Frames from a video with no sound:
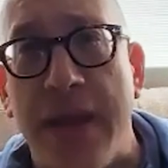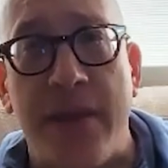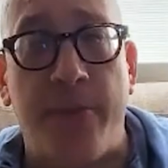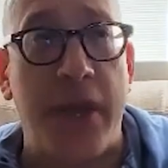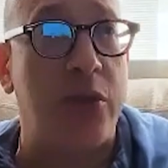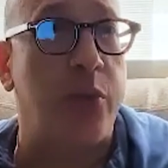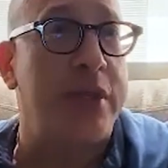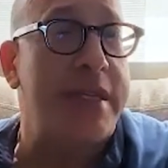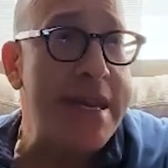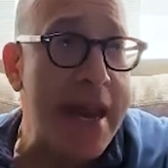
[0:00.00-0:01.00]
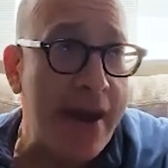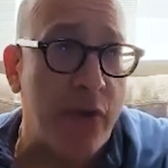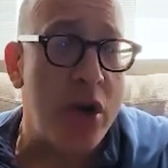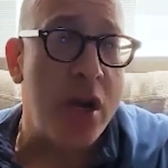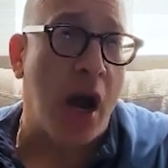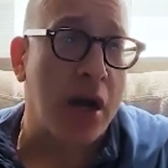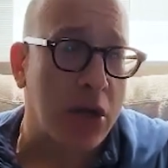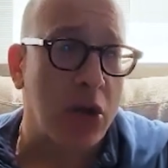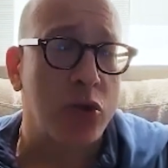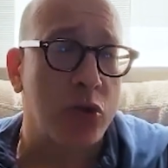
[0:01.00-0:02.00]
The place was never not
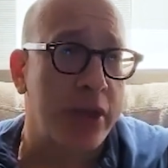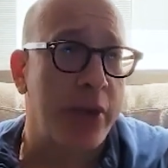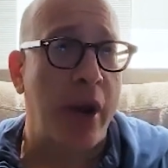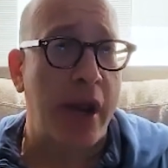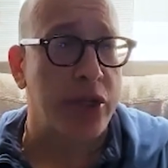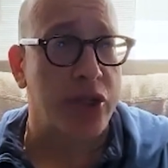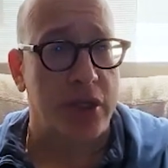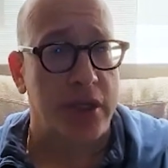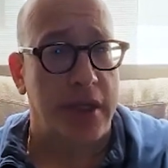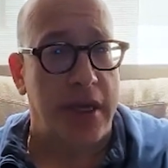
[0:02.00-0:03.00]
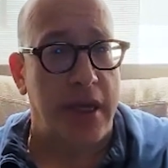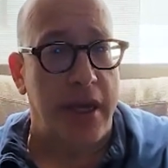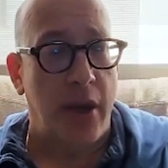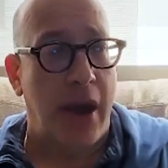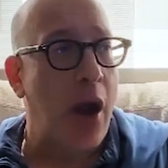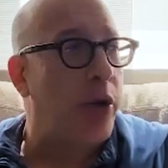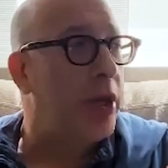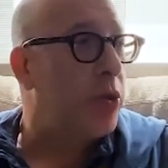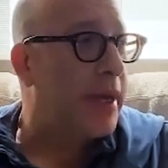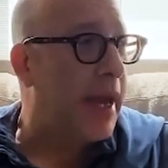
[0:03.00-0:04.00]
culturally rich. Now, how do
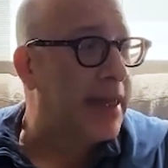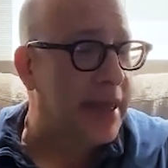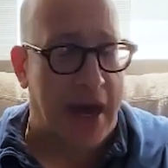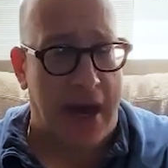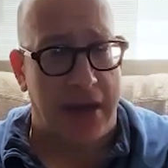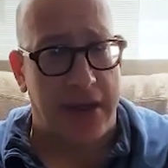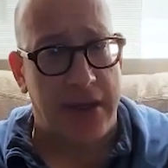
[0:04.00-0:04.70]
you get that?